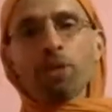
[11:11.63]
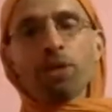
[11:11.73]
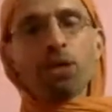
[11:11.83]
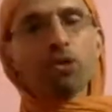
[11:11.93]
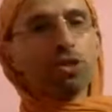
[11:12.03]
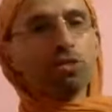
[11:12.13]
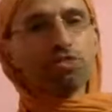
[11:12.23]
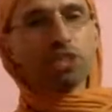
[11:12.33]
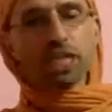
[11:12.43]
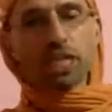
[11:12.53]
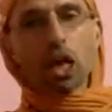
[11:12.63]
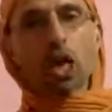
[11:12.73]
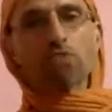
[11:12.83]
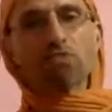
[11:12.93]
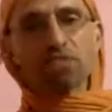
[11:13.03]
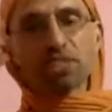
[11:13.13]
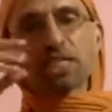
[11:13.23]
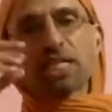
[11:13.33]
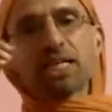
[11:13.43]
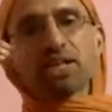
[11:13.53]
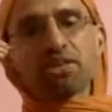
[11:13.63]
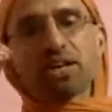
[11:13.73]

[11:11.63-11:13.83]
Even if you cannot physically